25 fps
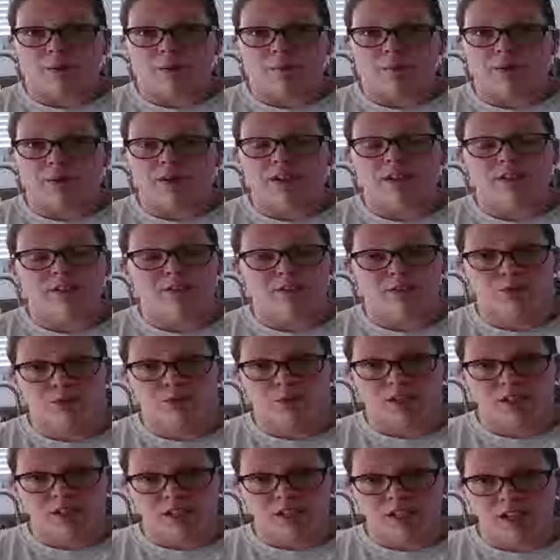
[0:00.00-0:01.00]
It's
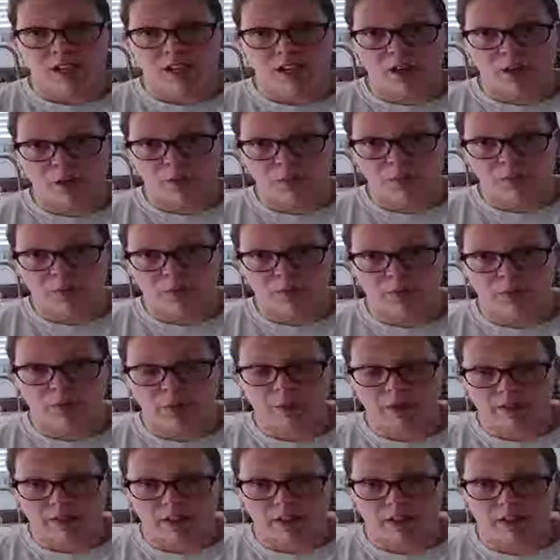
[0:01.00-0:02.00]
greatly helped with
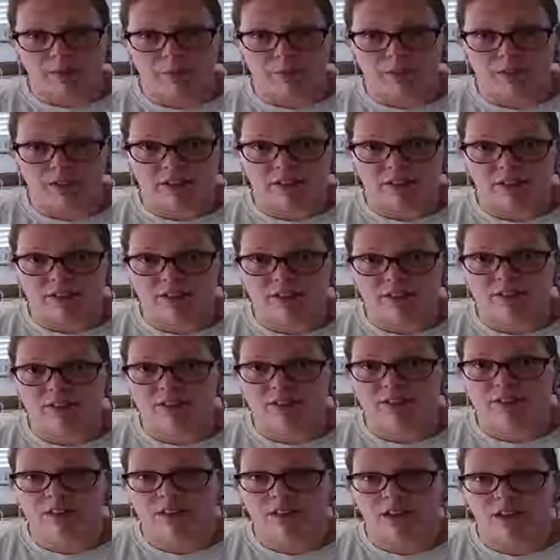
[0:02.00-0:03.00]
my
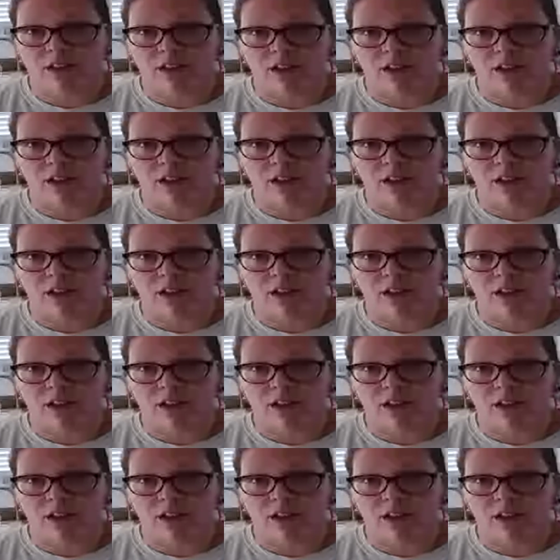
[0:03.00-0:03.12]
diabetes.